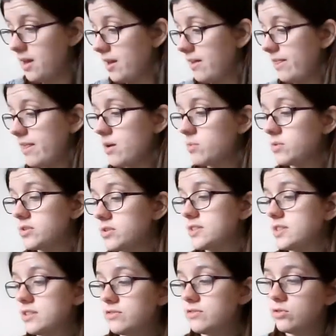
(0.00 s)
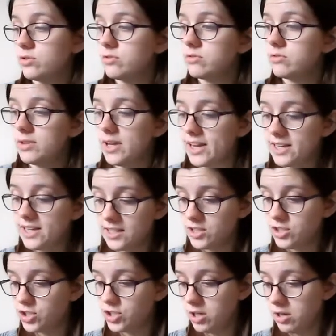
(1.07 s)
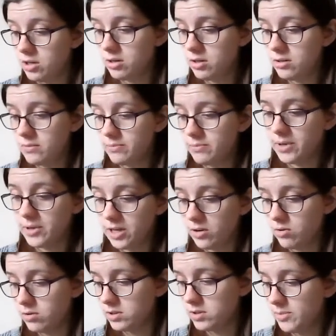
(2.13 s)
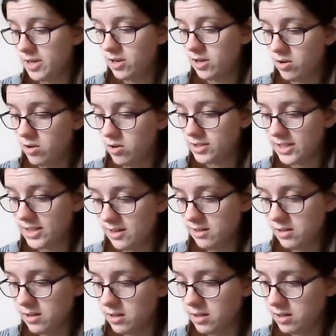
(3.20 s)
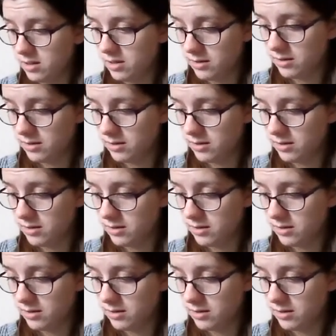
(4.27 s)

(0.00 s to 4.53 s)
and that was this Floral Ladies chart by Cross My Heart Ink.